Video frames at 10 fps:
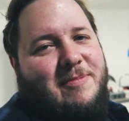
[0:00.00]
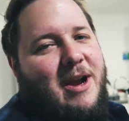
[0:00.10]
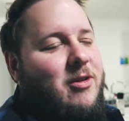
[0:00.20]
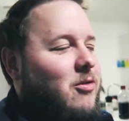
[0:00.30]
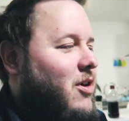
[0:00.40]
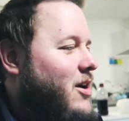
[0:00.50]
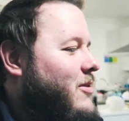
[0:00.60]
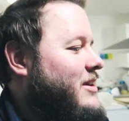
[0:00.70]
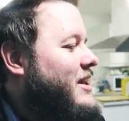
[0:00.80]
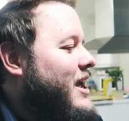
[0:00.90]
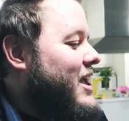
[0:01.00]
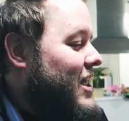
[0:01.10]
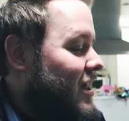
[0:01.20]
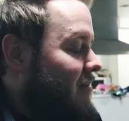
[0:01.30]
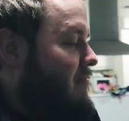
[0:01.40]
It's been an alright one today.
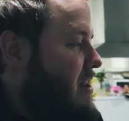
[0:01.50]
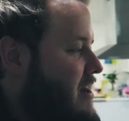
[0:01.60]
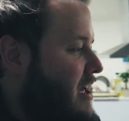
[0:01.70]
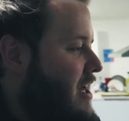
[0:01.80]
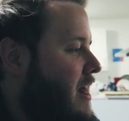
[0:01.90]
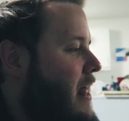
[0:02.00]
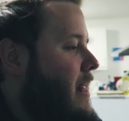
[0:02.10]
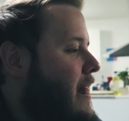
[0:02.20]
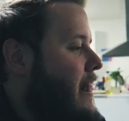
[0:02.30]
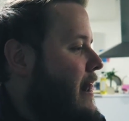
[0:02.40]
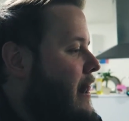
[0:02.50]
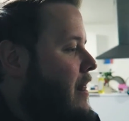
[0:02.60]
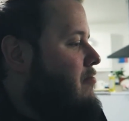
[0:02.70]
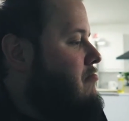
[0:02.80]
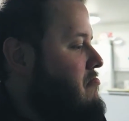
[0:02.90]
It's been
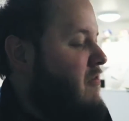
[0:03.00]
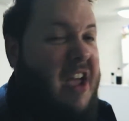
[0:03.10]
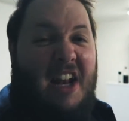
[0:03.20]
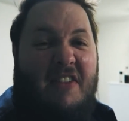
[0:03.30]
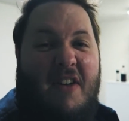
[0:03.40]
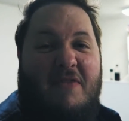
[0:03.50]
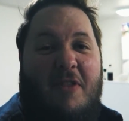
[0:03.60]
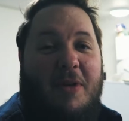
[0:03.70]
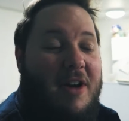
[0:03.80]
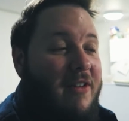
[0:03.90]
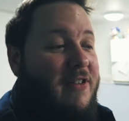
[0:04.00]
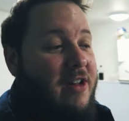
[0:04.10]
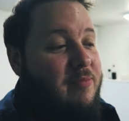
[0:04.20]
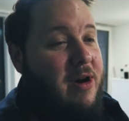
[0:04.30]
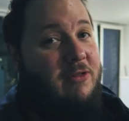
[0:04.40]
fairly eventful. We got our
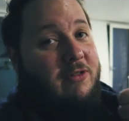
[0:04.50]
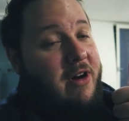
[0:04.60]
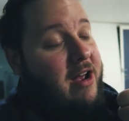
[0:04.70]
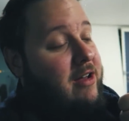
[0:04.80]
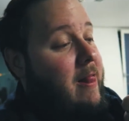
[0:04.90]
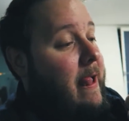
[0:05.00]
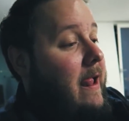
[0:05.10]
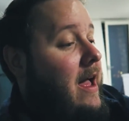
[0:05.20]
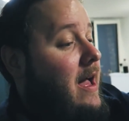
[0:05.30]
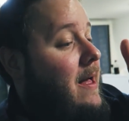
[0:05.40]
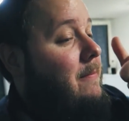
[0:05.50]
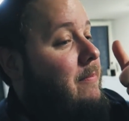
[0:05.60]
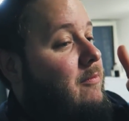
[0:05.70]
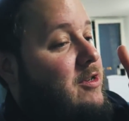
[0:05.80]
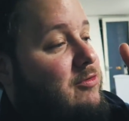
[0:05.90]
first print order
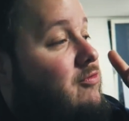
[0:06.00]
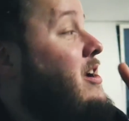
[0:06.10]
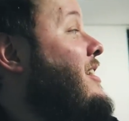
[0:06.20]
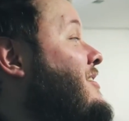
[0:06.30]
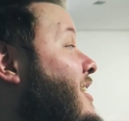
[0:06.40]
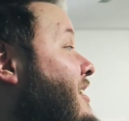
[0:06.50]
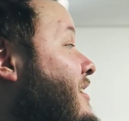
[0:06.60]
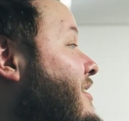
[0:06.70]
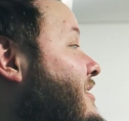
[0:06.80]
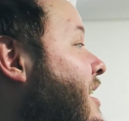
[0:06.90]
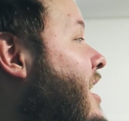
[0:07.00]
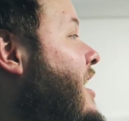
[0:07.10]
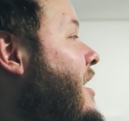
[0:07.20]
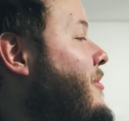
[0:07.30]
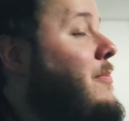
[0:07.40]
out, which was really exciting because
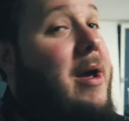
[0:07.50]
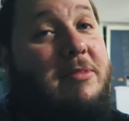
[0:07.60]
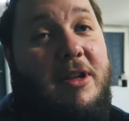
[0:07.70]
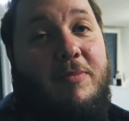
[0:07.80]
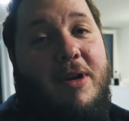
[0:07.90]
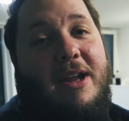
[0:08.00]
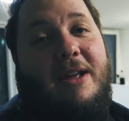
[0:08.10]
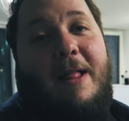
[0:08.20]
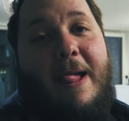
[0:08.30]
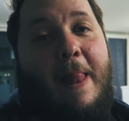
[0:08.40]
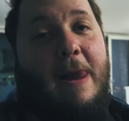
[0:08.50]
Burb's done printing